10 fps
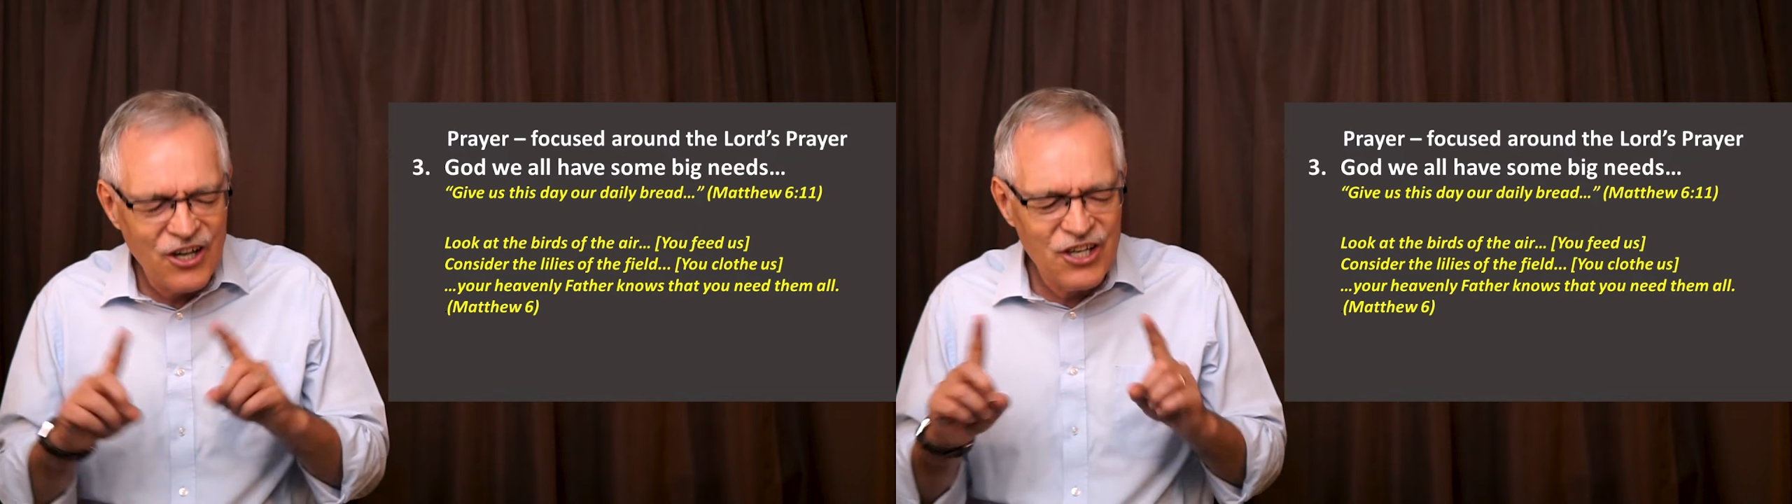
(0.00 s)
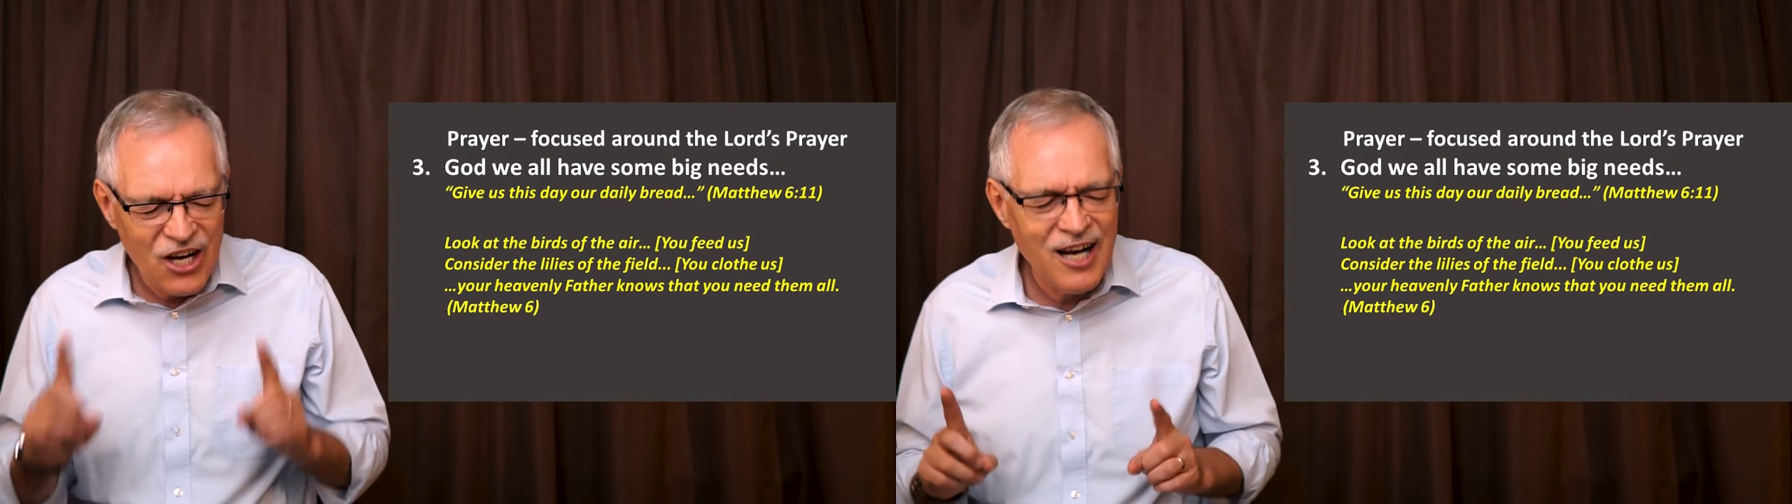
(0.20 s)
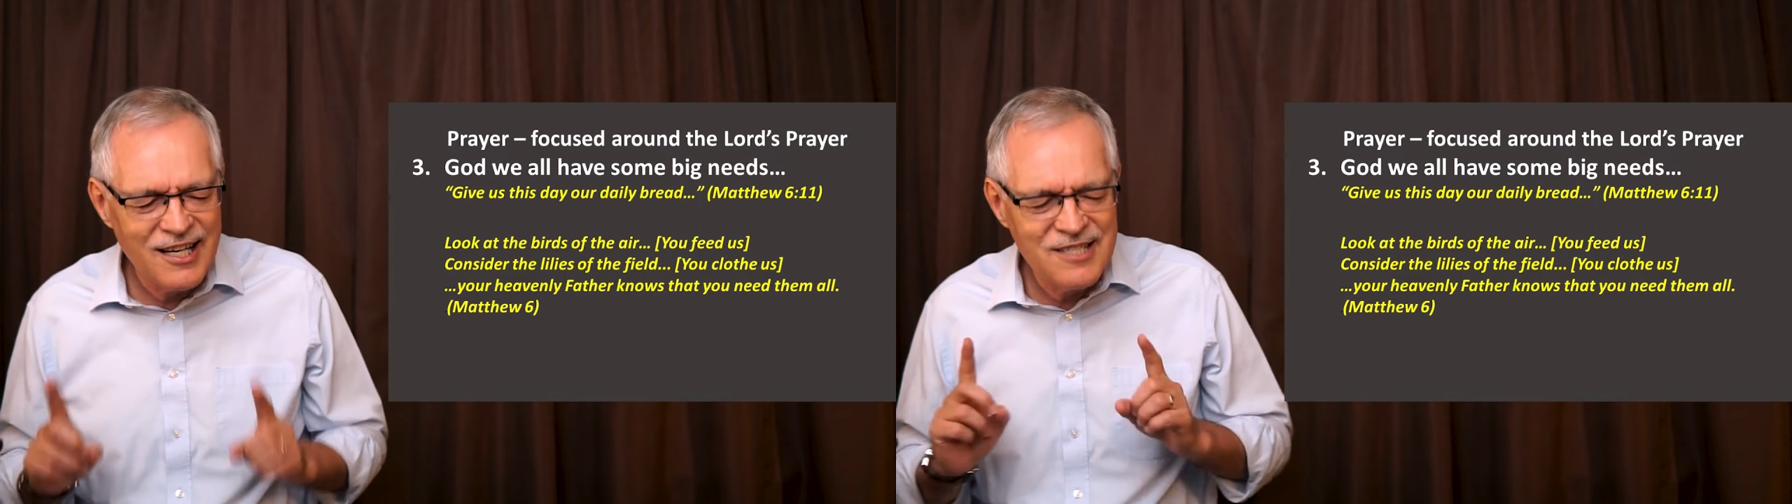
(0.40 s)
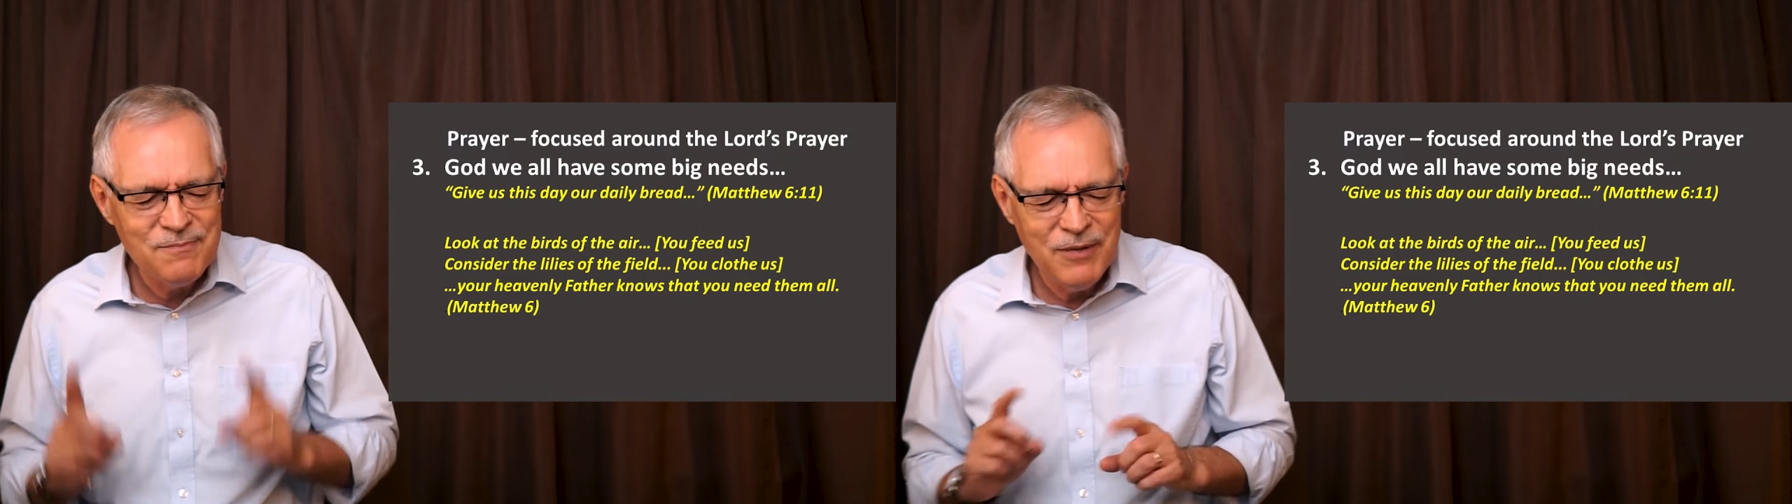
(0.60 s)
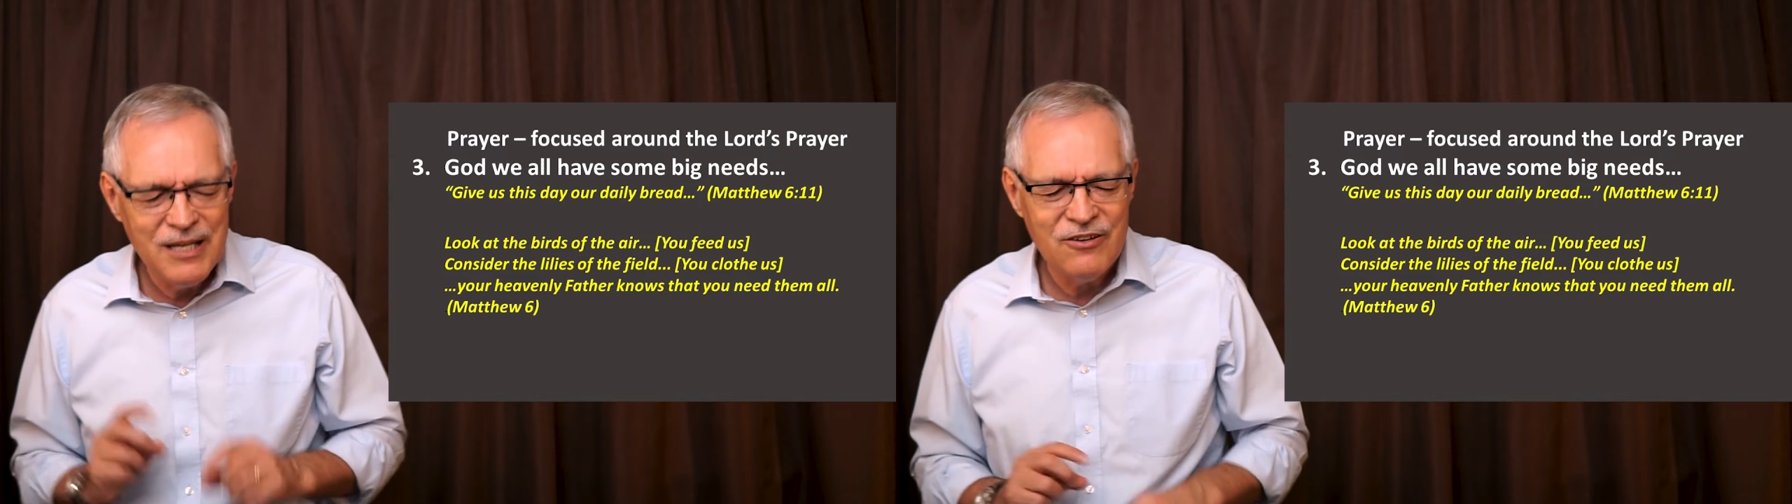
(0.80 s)
our God is
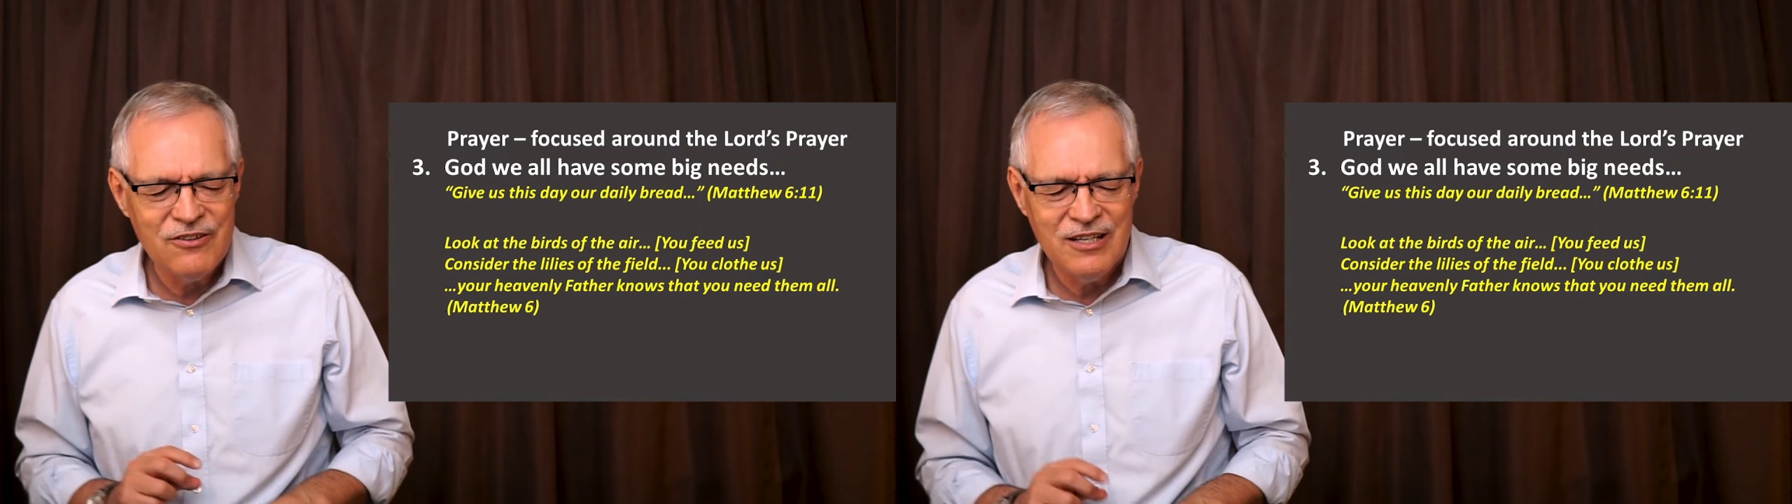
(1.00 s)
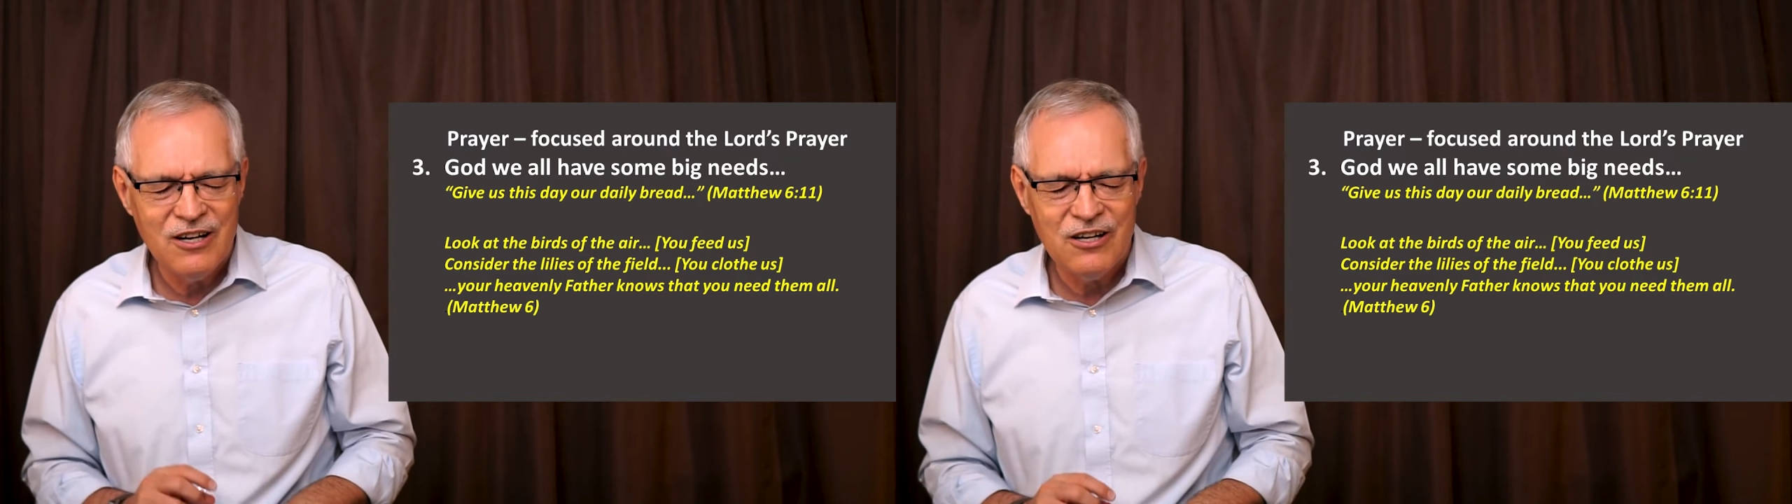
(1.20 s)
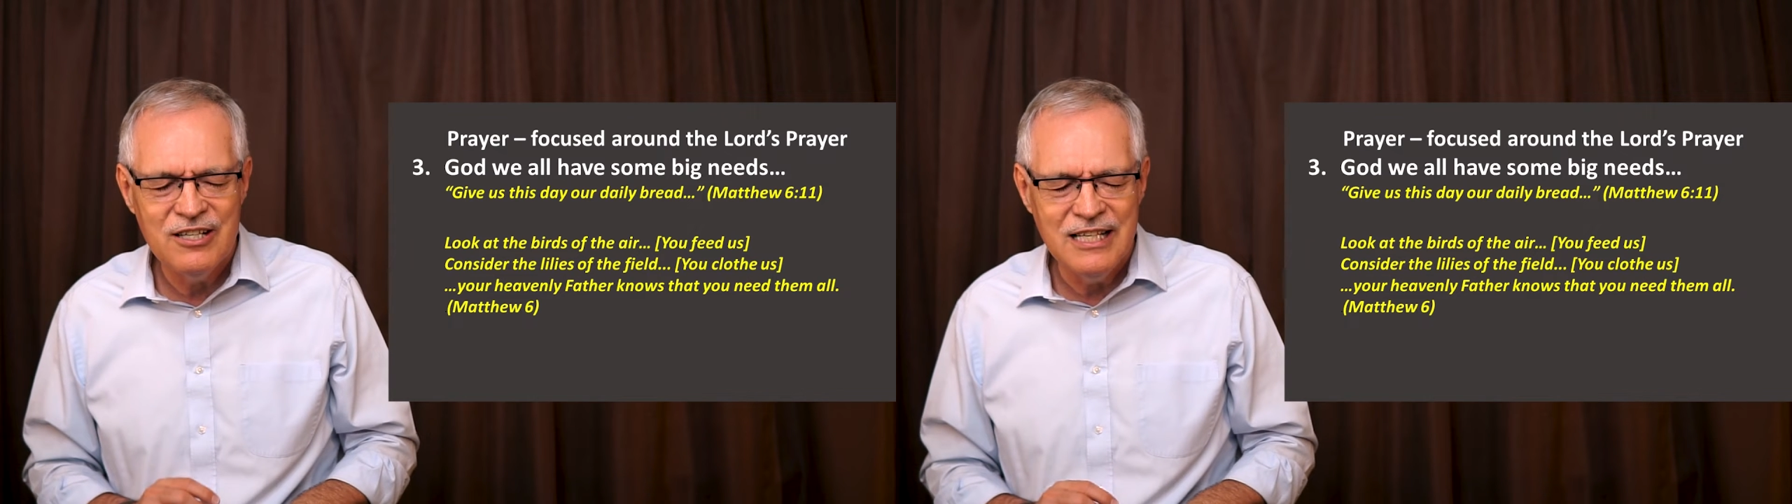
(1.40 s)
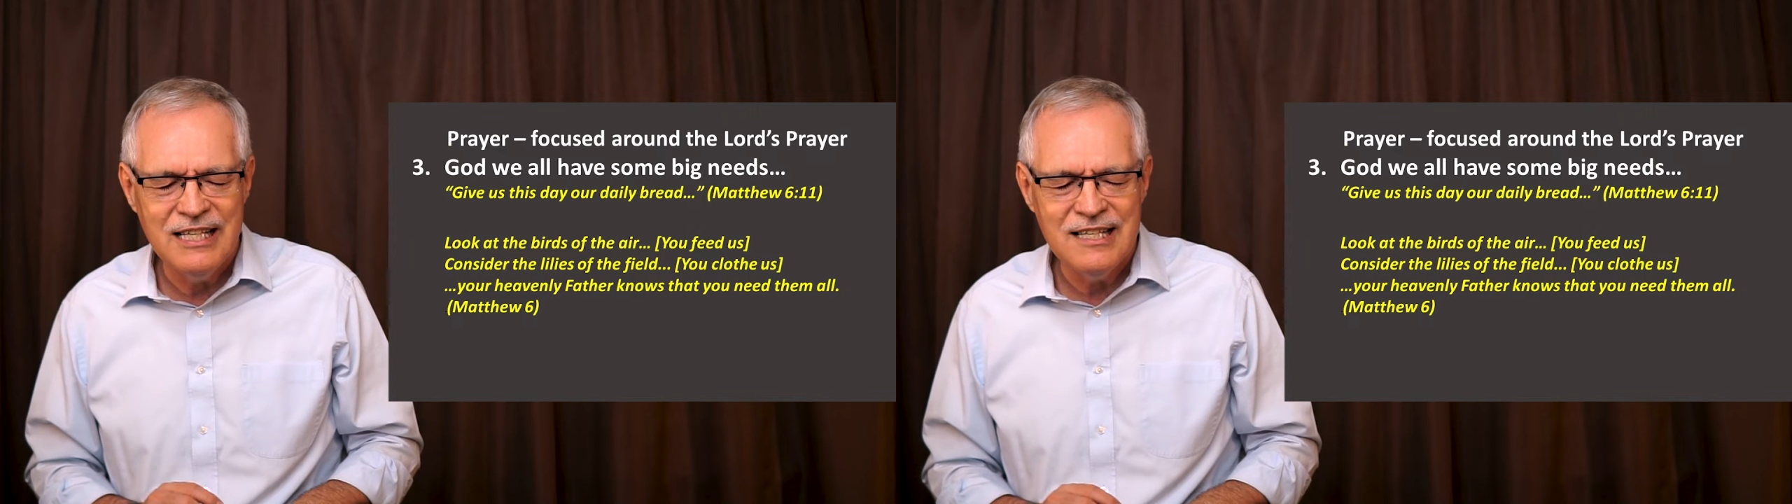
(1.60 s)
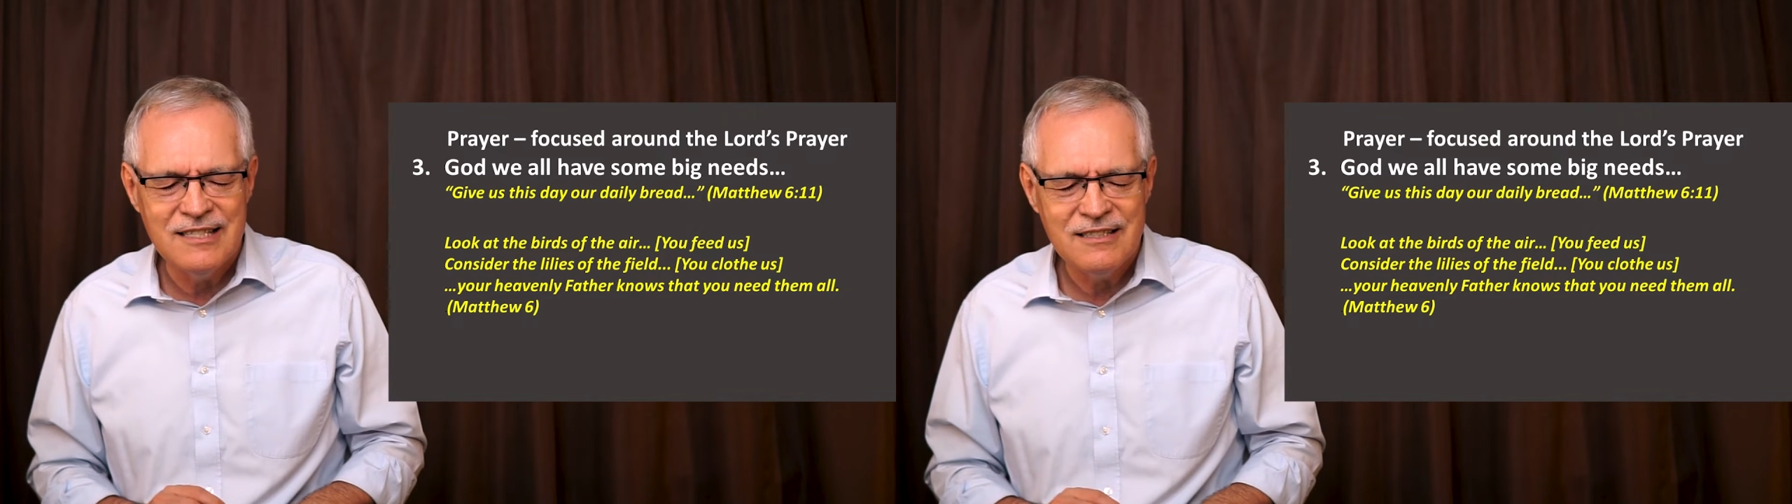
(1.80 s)
bigger than our
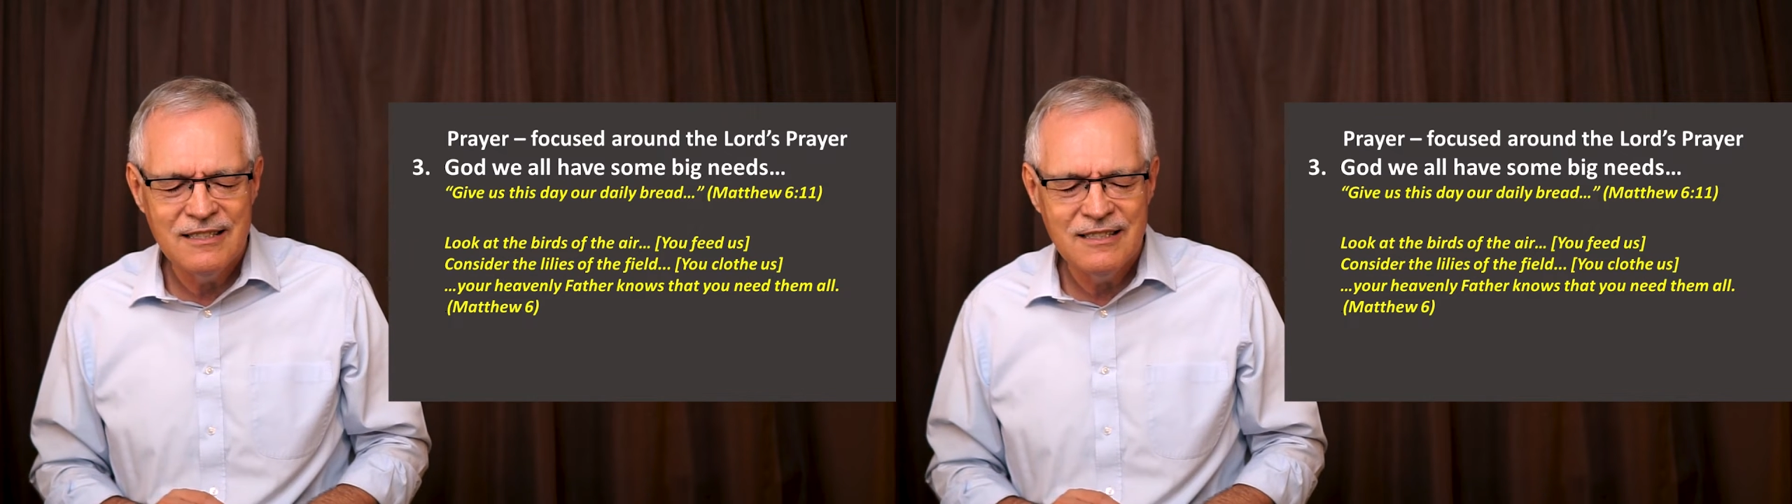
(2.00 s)
needs.